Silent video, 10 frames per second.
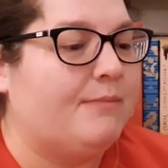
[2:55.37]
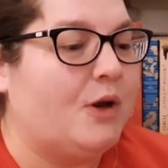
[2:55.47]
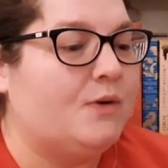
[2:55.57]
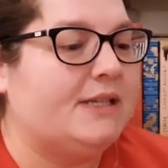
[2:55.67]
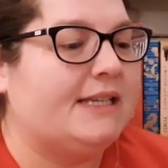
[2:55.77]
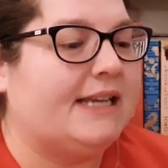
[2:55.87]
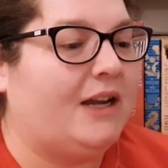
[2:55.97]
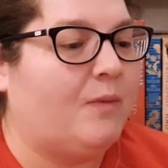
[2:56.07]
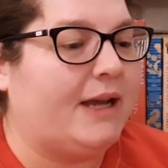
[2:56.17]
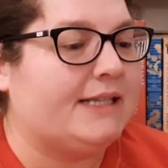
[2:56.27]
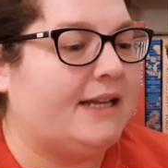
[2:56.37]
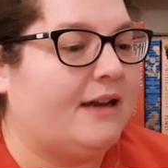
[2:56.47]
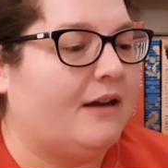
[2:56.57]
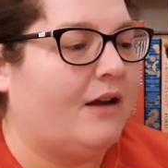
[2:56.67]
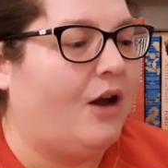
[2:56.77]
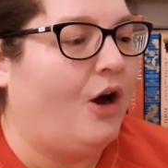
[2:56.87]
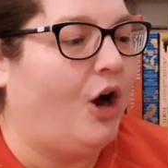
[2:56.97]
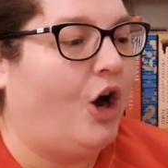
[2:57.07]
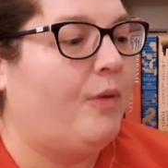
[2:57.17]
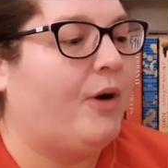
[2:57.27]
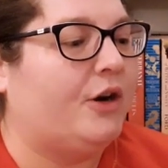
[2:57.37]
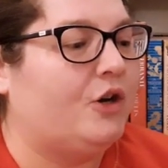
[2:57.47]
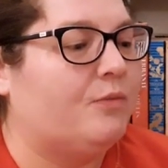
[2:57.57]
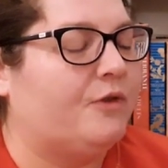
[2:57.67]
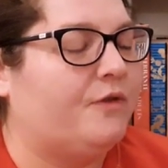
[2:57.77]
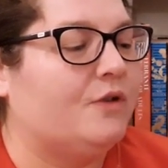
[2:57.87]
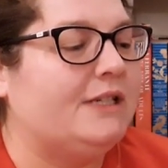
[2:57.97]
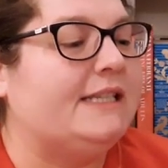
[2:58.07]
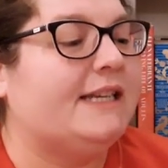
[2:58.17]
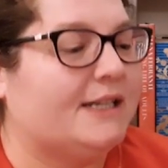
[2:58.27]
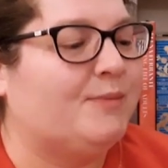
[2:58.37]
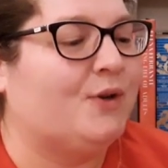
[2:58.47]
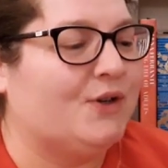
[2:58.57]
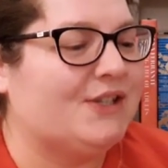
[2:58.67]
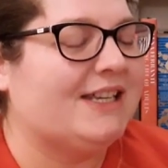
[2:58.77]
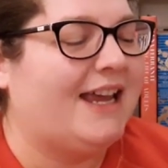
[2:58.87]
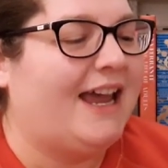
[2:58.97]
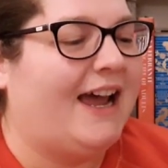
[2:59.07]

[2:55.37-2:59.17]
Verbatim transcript: Moses Aloetta hop on a number 46 bus